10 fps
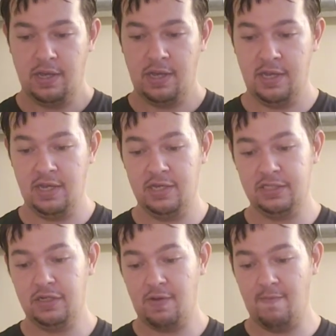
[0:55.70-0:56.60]

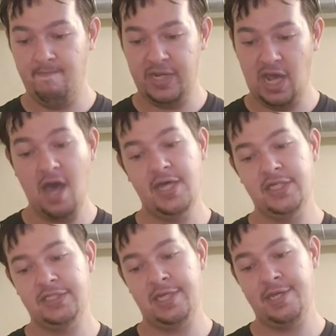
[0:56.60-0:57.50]
and
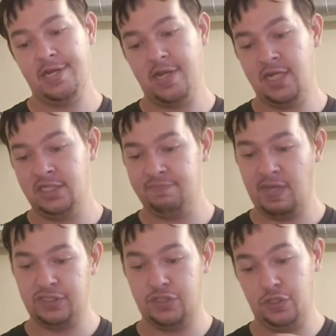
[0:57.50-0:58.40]
because it is
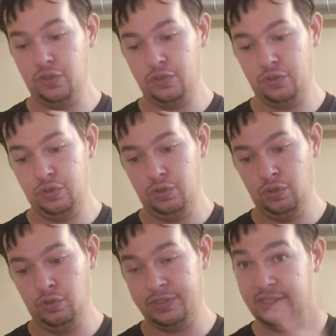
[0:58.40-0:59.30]
meant to
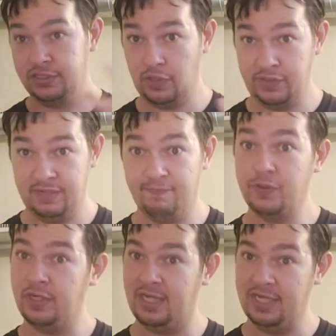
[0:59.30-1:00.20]
use the sodium
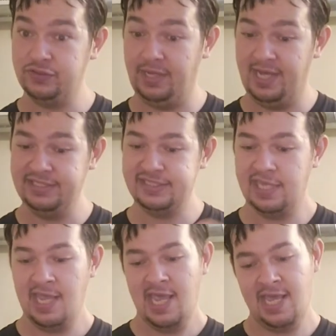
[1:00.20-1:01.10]
for electrolytes,
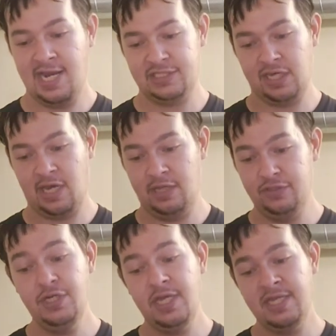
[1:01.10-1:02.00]
it has
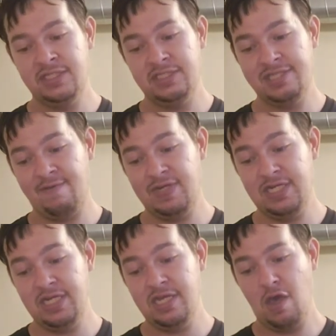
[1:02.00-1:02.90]

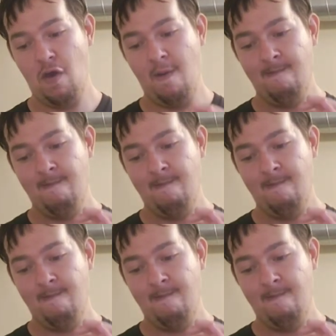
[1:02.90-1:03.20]
170